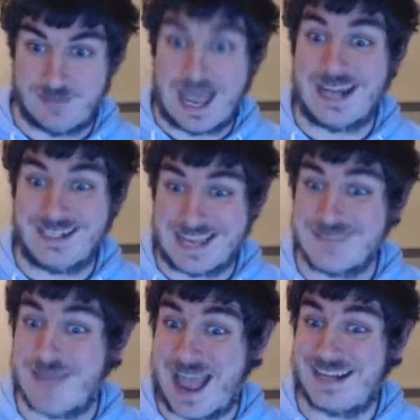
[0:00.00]
and,
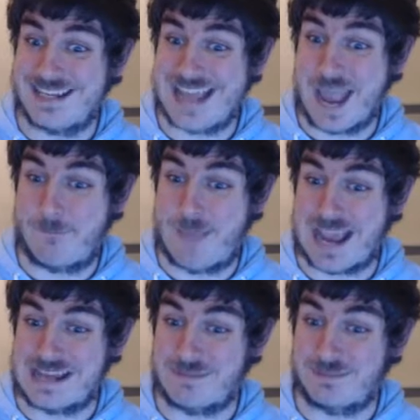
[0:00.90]
they, and EA
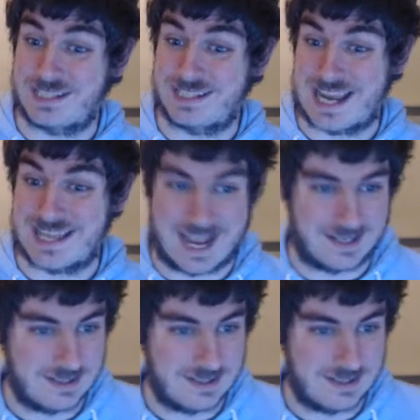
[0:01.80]
paid him to say that.